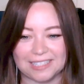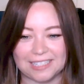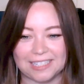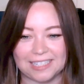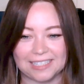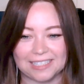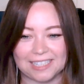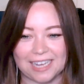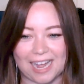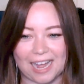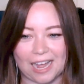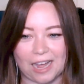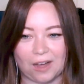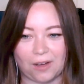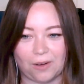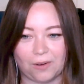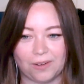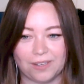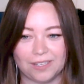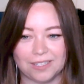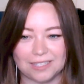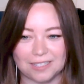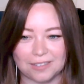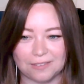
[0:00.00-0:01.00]
realistic to
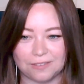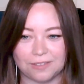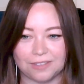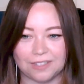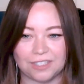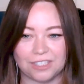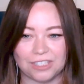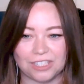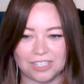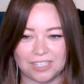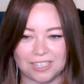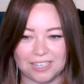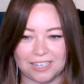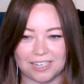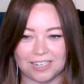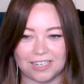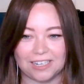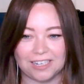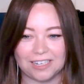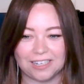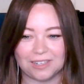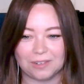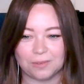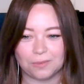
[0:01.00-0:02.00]
how a civil
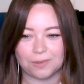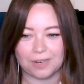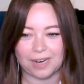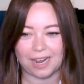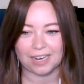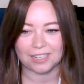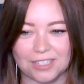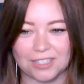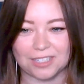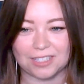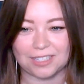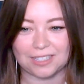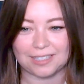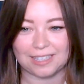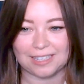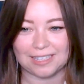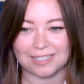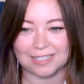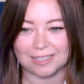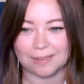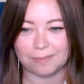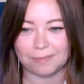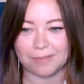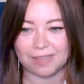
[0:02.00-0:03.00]
engineer would actually
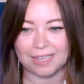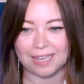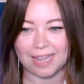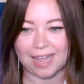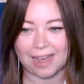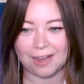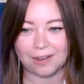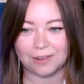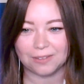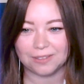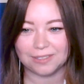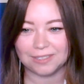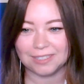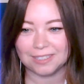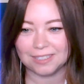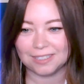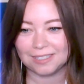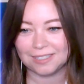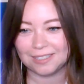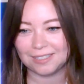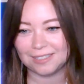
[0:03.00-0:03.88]
lay something out.